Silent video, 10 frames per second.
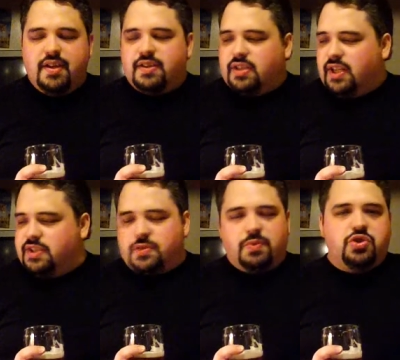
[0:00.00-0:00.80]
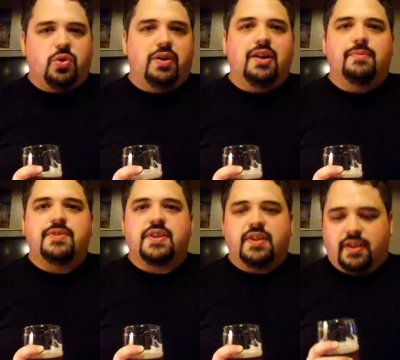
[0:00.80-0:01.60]
to cut this one short, I'm
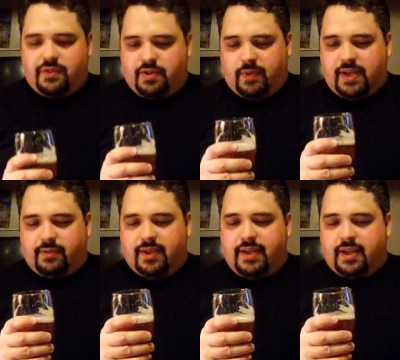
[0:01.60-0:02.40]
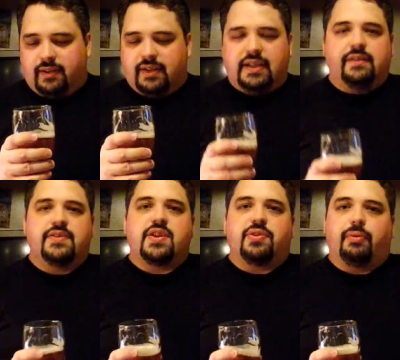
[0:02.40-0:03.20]
just going to give it a rating right now. I'm going to give
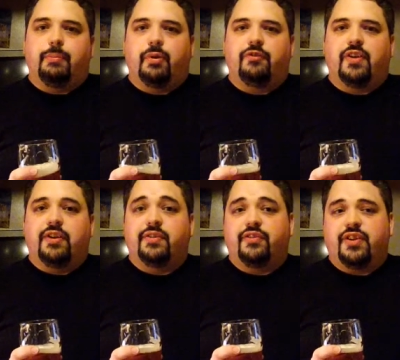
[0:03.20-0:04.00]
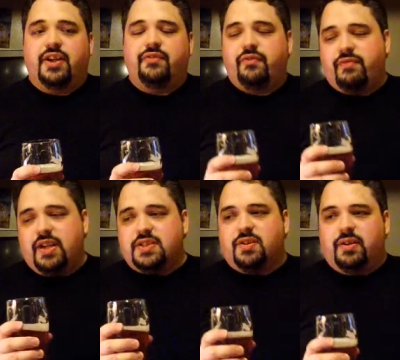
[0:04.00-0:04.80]
this a 3.5 out of 5.
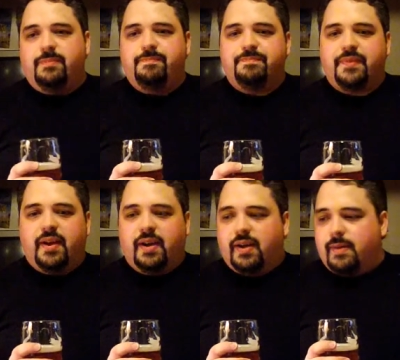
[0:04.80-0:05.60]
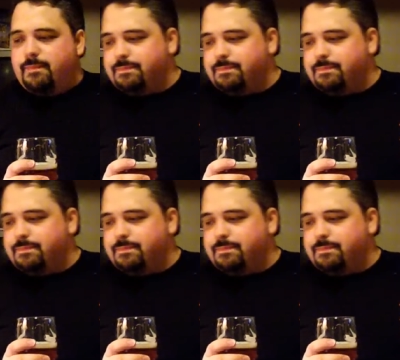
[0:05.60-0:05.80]
It's good. I